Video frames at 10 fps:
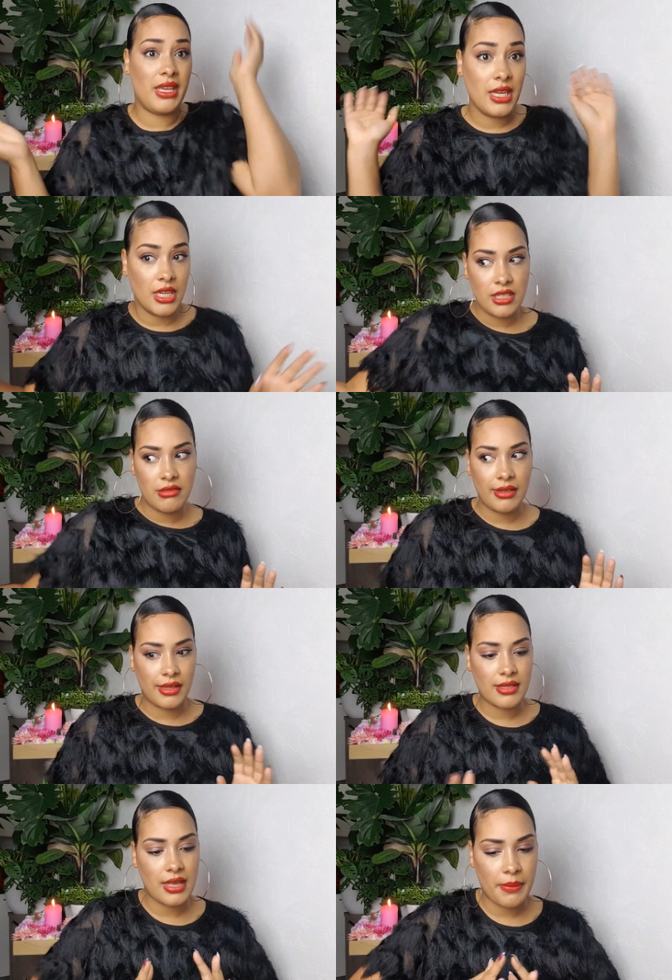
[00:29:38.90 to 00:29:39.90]
me doing
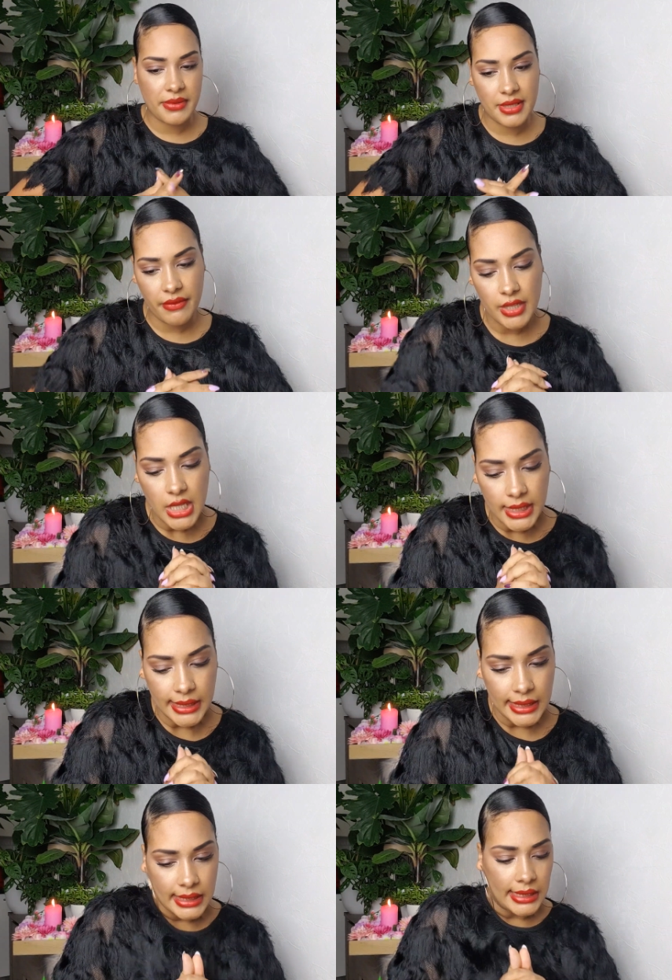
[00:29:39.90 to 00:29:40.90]
this type of
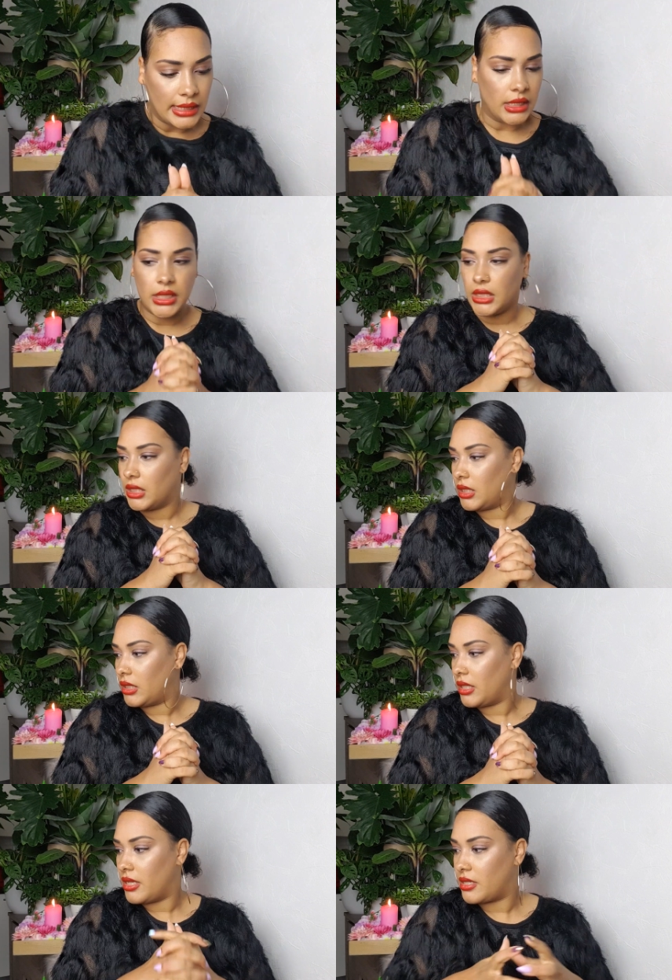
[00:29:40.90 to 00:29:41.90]
stuff,
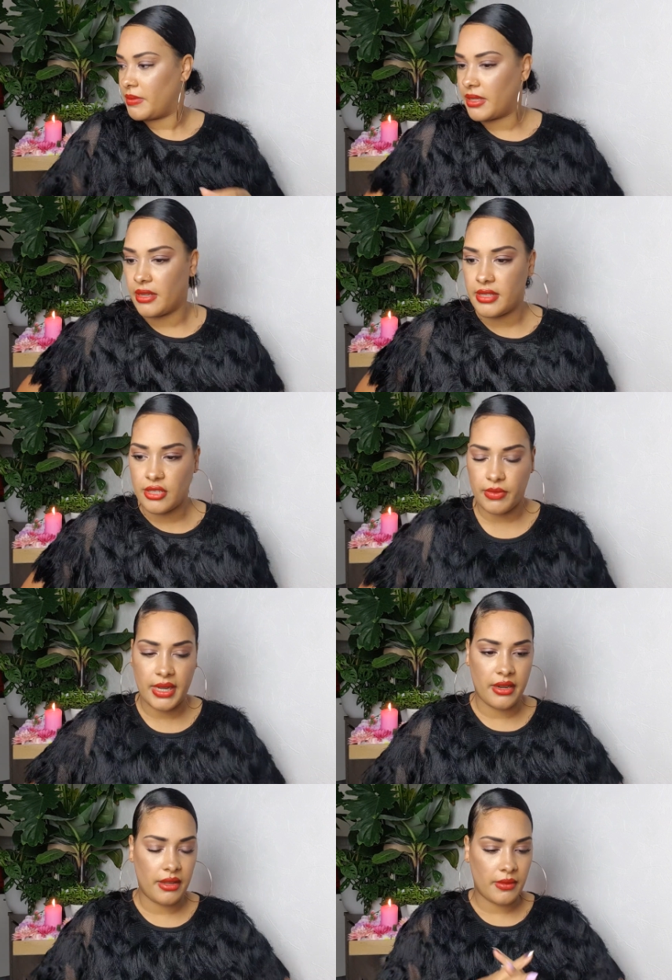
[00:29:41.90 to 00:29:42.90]
it's because I
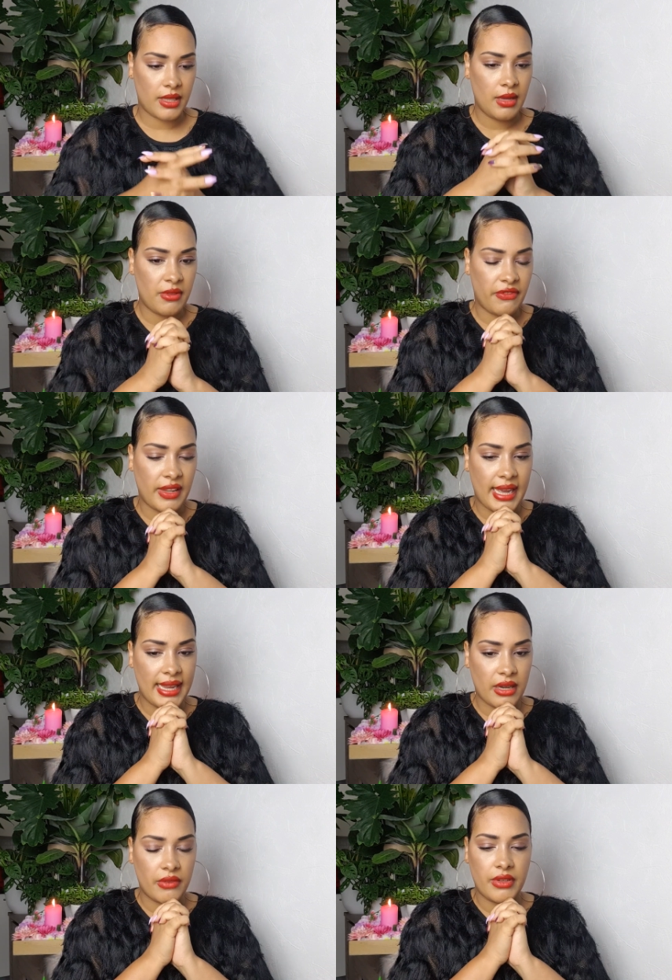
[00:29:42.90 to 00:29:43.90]
try to keep the fly
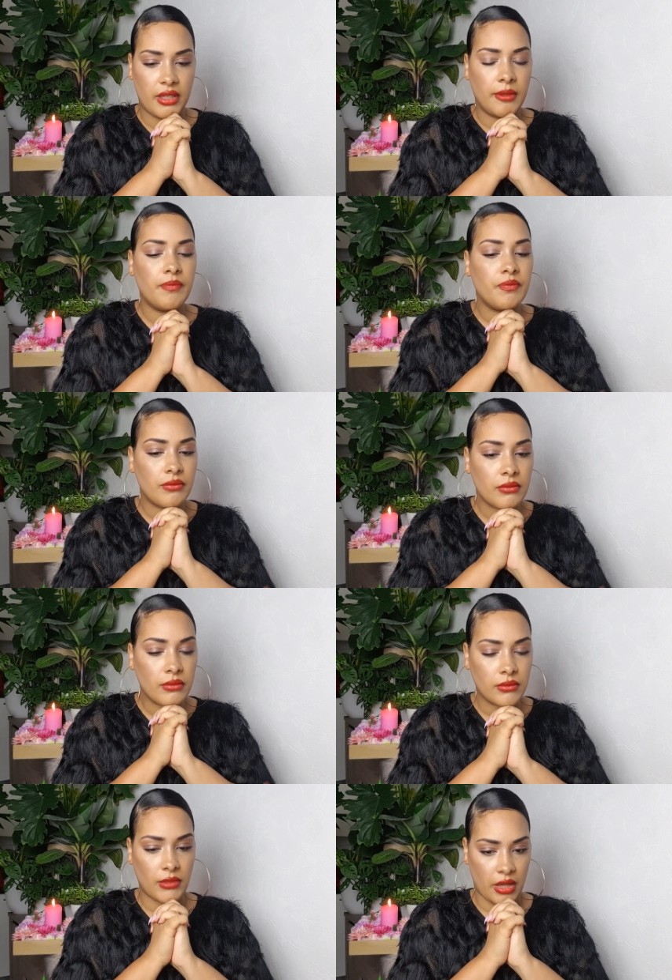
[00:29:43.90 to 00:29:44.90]
out of the
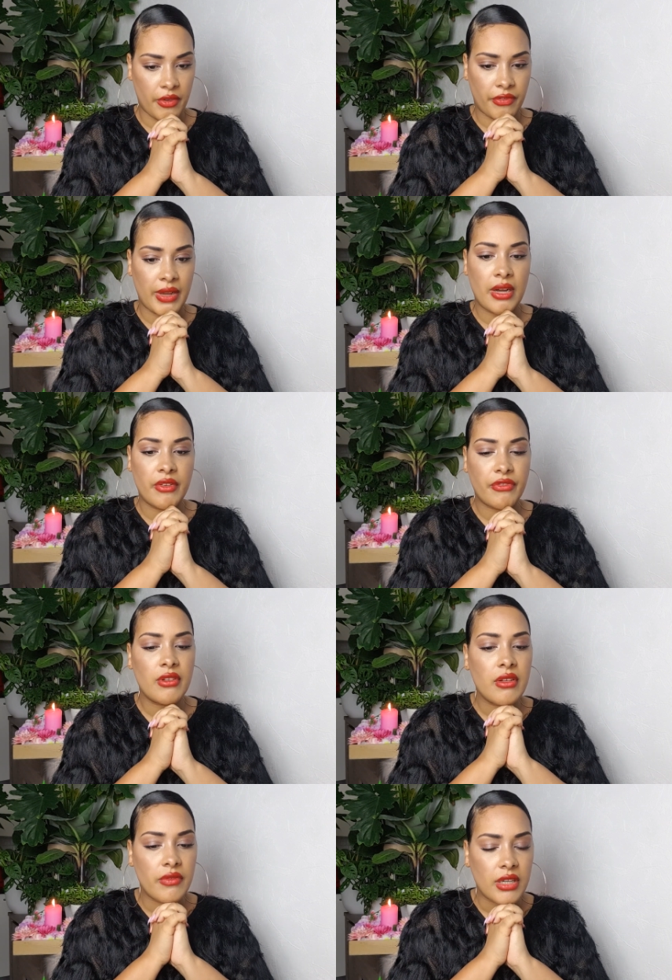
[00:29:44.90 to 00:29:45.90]
out in
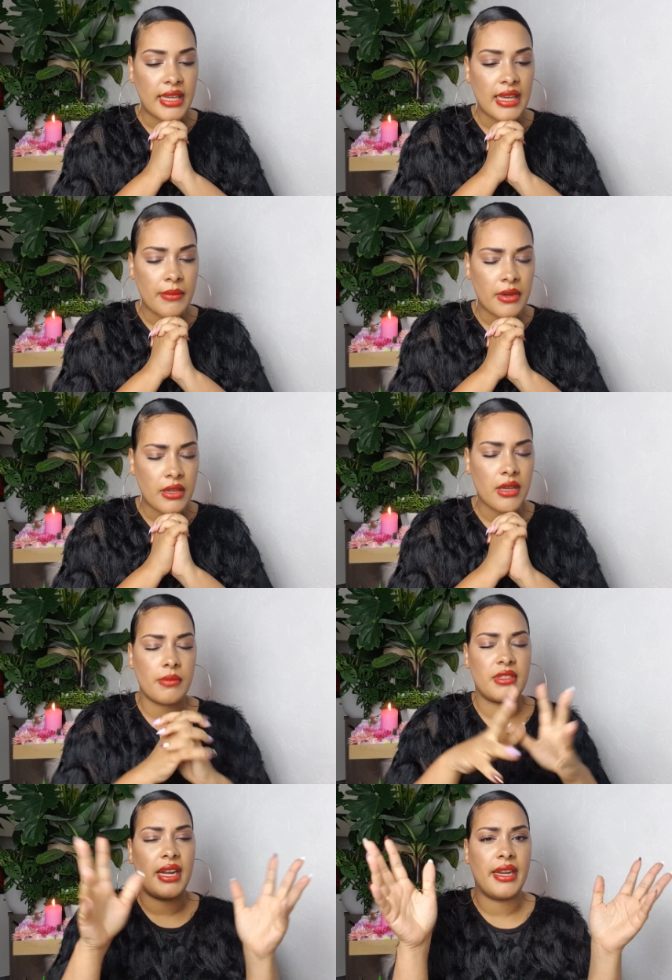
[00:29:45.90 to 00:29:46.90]
front of the camera.
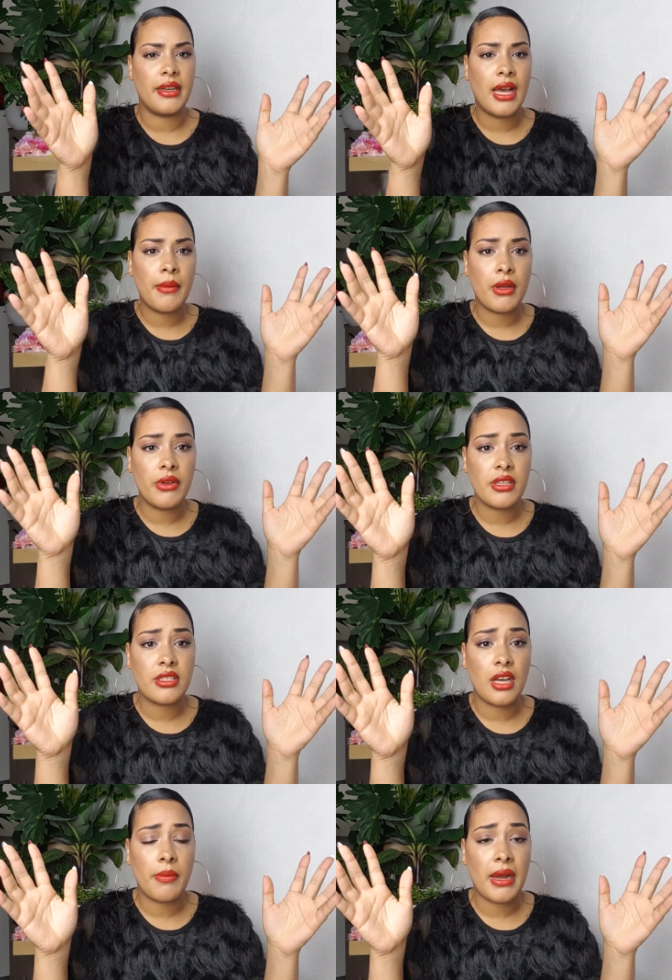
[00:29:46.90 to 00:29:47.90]
I'm tired. I'm going to
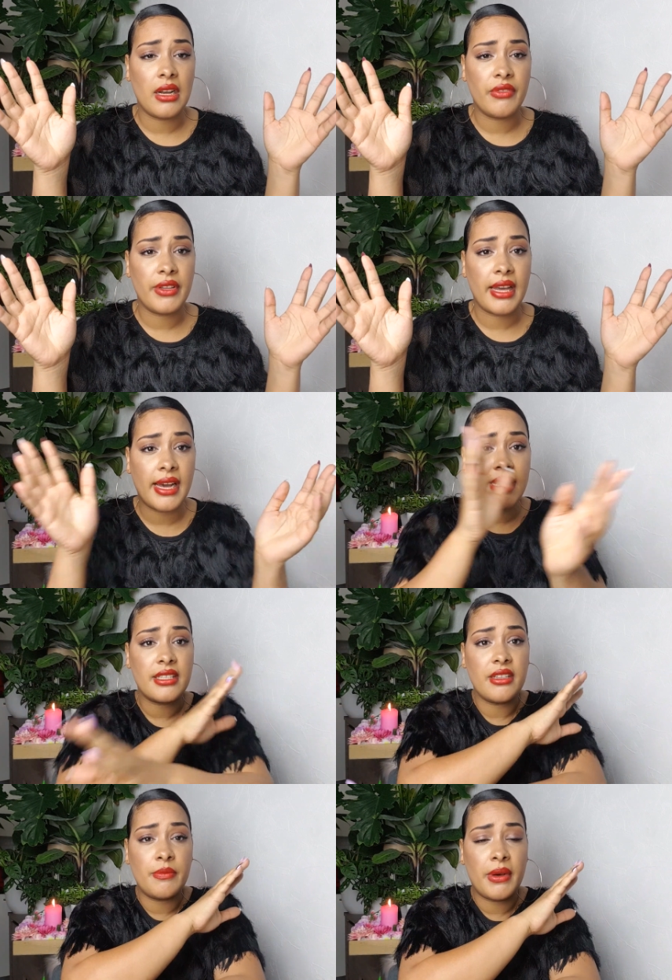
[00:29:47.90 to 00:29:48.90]
stop. I love you guys.
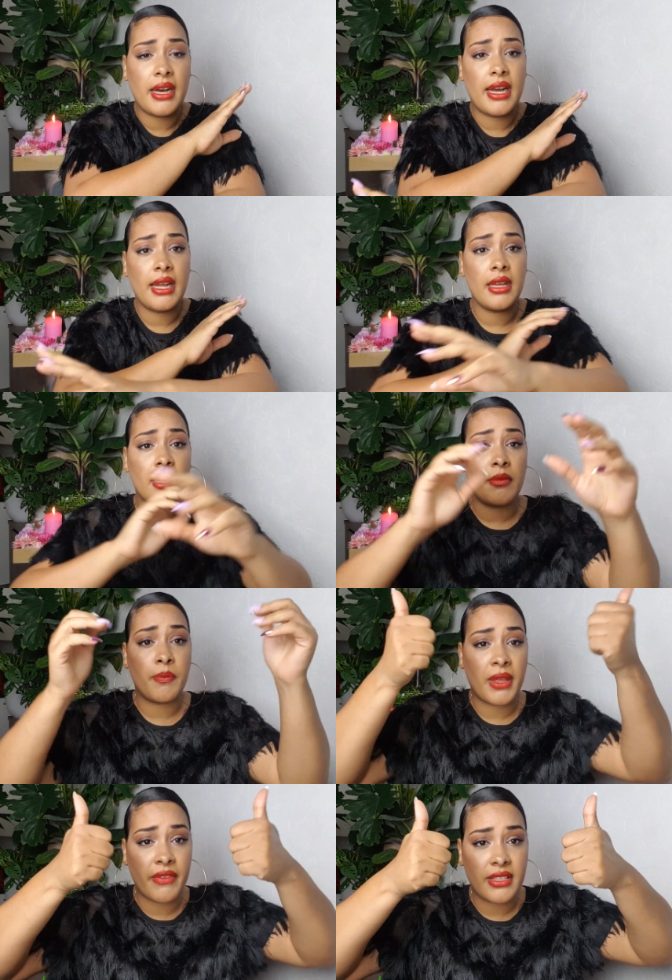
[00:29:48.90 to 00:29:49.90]
Goodbye. Uh,
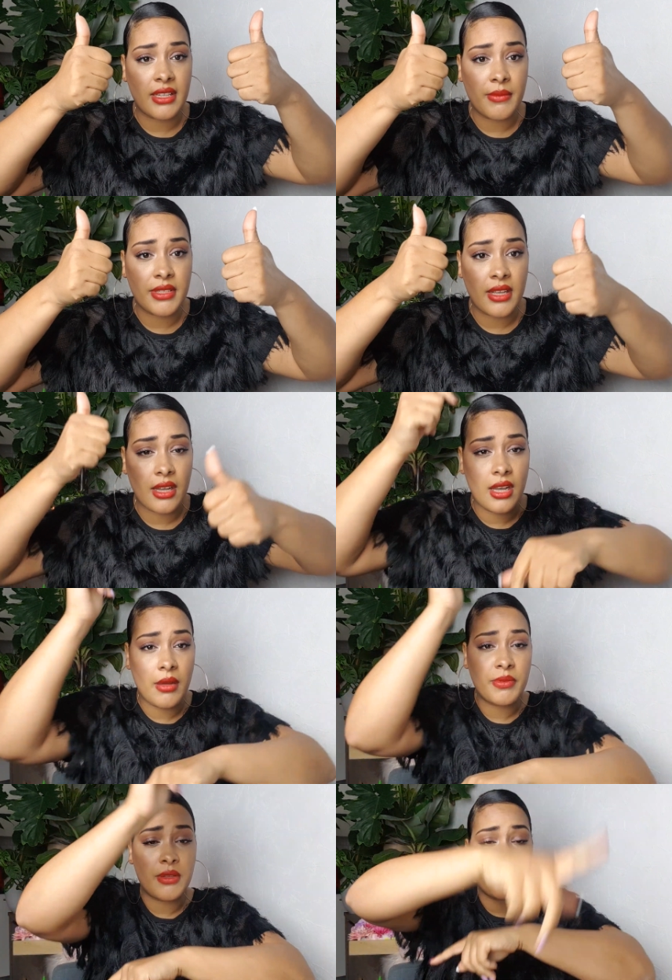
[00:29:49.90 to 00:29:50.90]
give it a thumbs
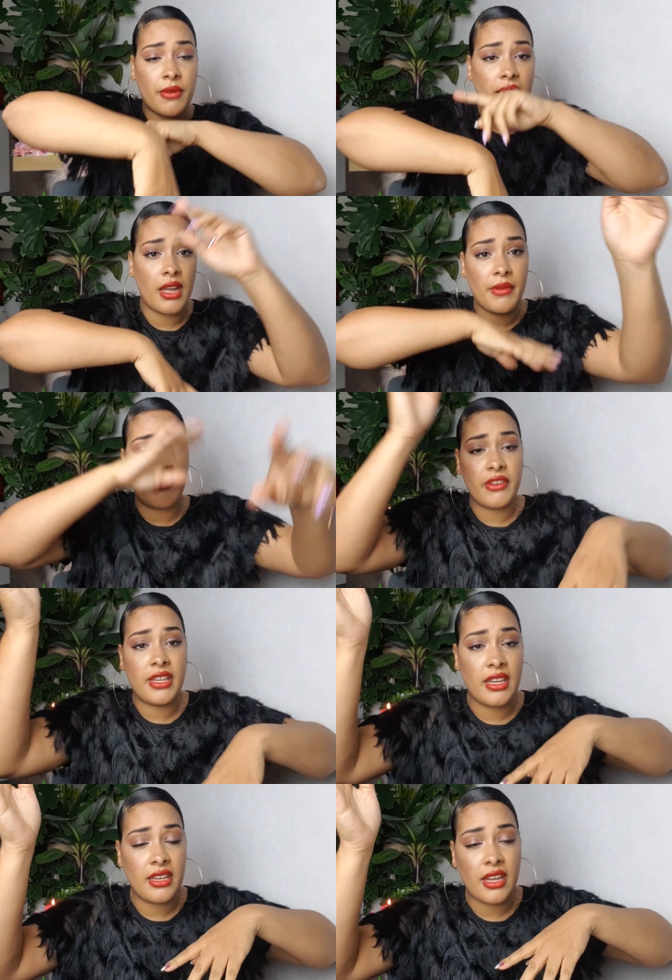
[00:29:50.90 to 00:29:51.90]
up. Subscribe if you
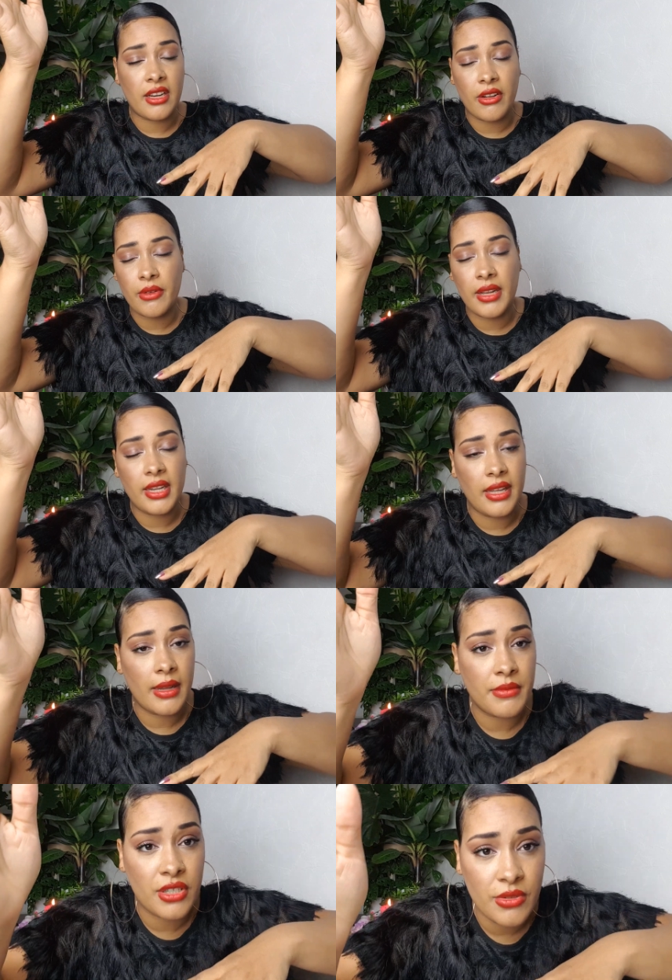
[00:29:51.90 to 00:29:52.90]
did not already.
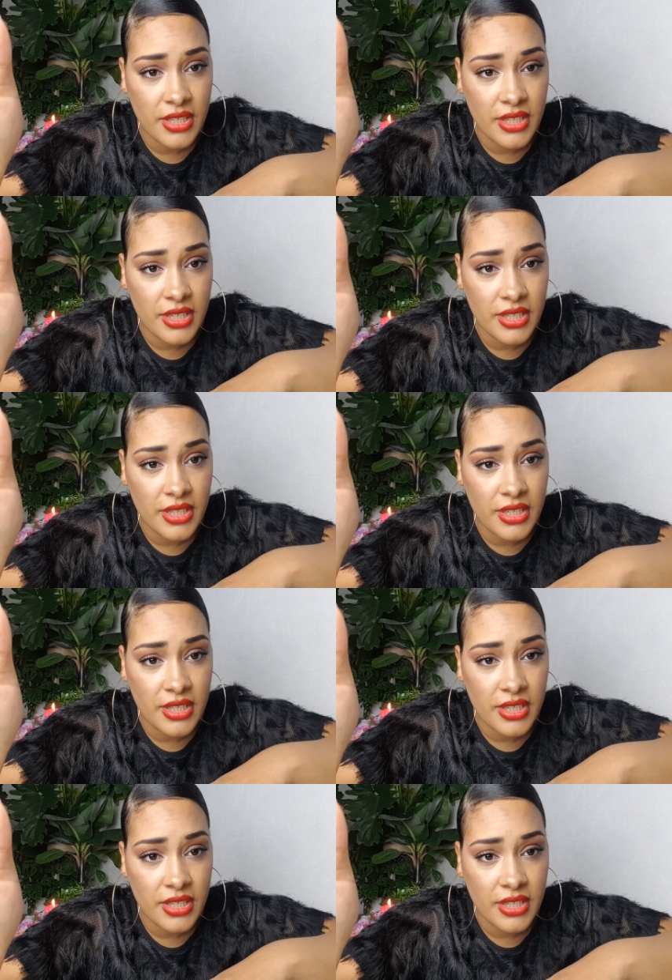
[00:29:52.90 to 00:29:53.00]
I'm too